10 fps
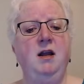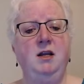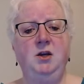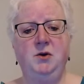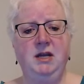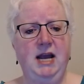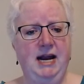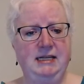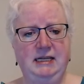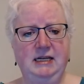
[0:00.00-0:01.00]
you can get
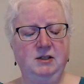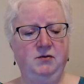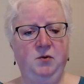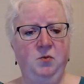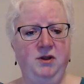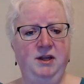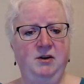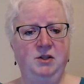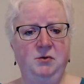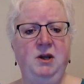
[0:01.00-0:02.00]
ideas from what
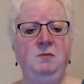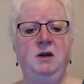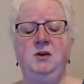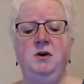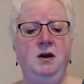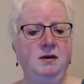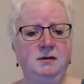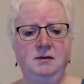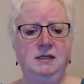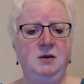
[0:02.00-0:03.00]
they're doing, but you can
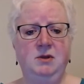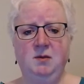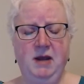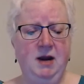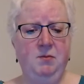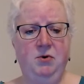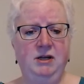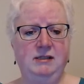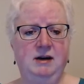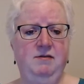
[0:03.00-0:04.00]
also see what the pain
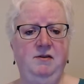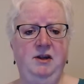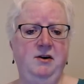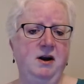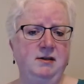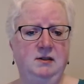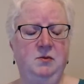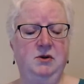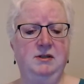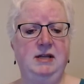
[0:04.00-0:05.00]
points are for their
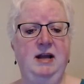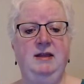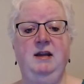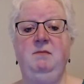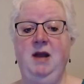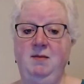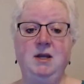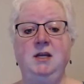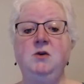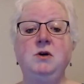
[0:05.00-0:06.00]
customers, and then
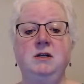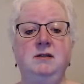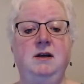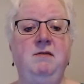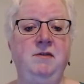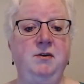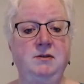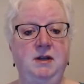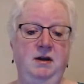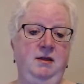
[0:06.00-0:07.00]
maybe you can solve
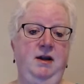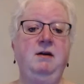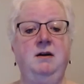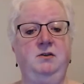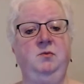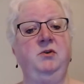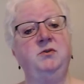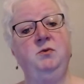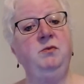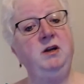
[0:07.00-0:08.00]
those and their
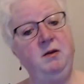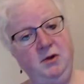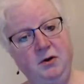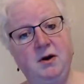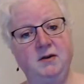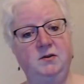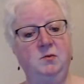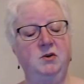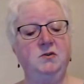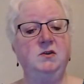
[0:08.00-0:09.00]
customers will become your
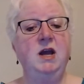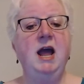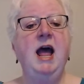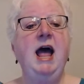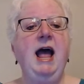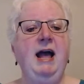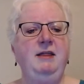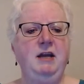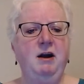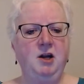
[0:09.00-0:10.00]
customers.
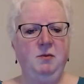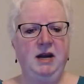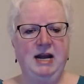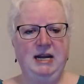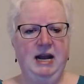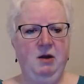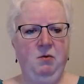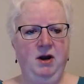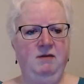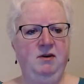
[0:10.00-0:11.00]
And the argument I get
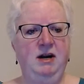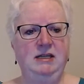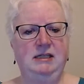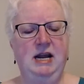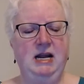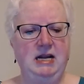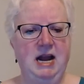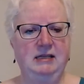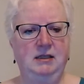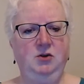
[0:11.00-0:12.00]
whenever I say,
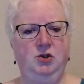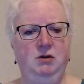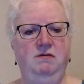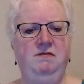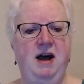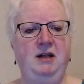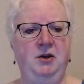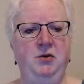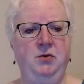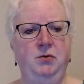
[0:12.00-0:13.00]
yes, you should
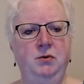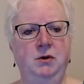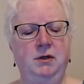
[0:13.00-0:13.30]
follow